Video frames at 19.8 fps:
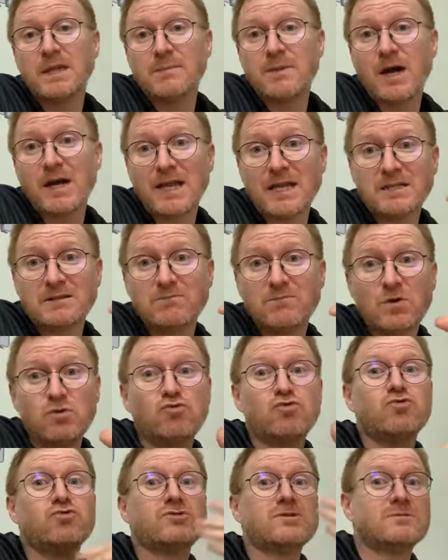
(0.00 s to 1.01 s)
But then they might get
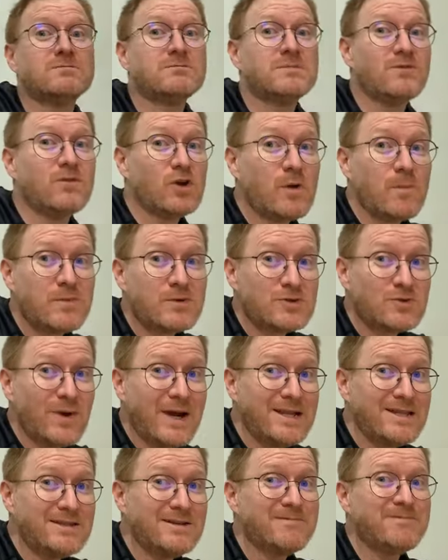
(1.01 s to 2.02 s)
some minerals, and if you can
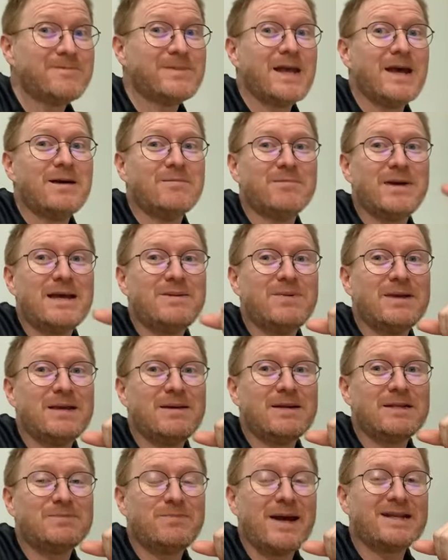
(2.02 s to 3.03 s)
persuade them,
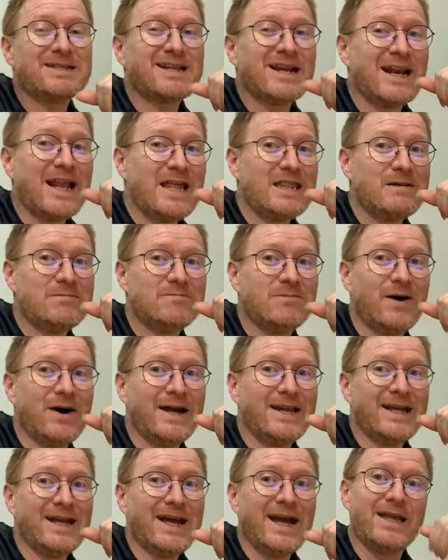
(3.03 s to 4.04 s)
maybe it's better to let
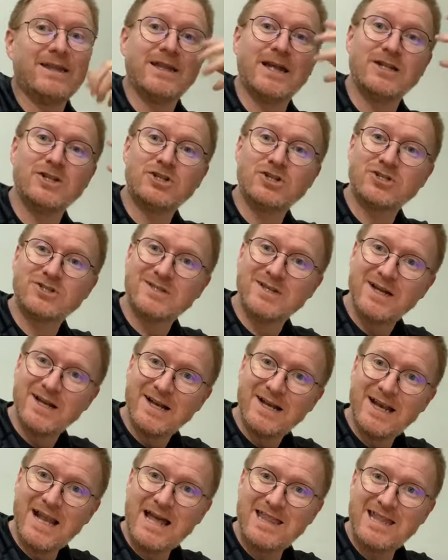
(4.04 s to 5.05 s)
them mine it and then
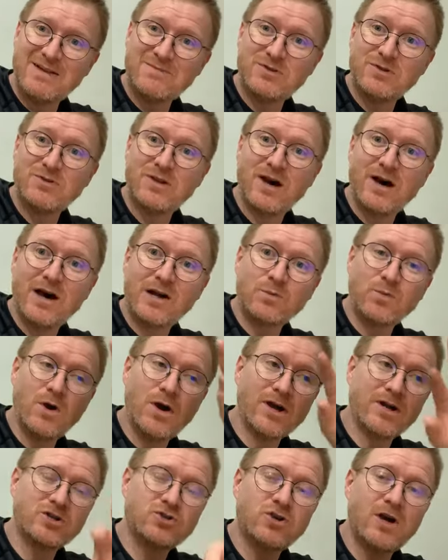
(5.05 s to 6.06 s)
just let them do the
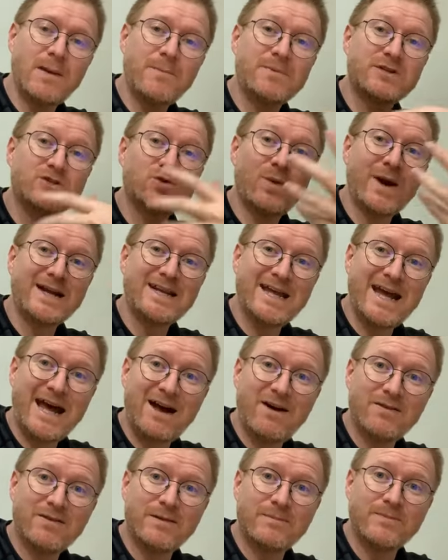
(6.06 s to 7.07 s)
hard work and try and
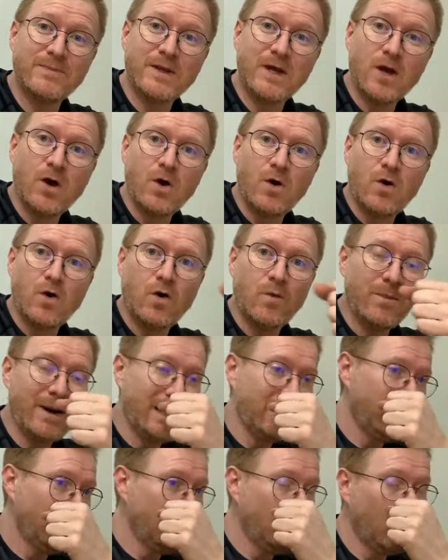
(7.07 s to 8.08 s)
persuade it out of them.
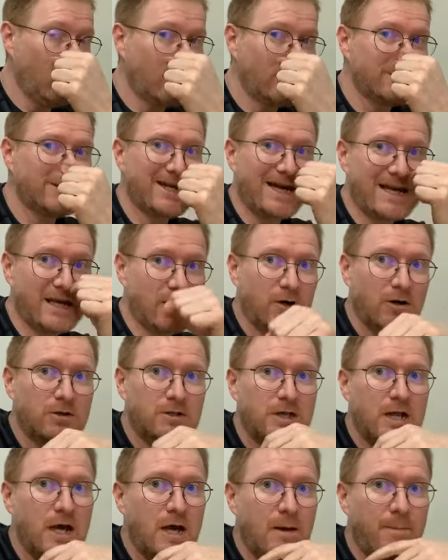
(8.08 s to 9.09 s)
Or maybe you want to
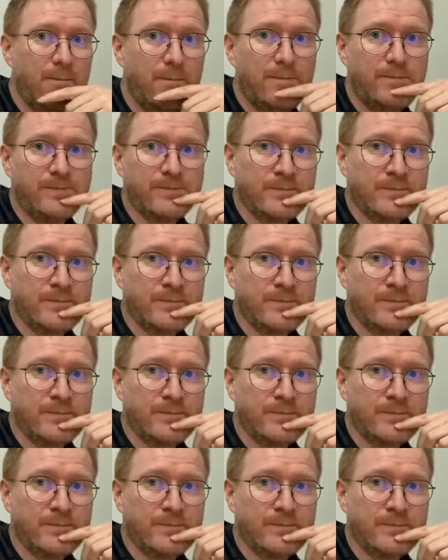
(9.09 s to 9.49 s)
take on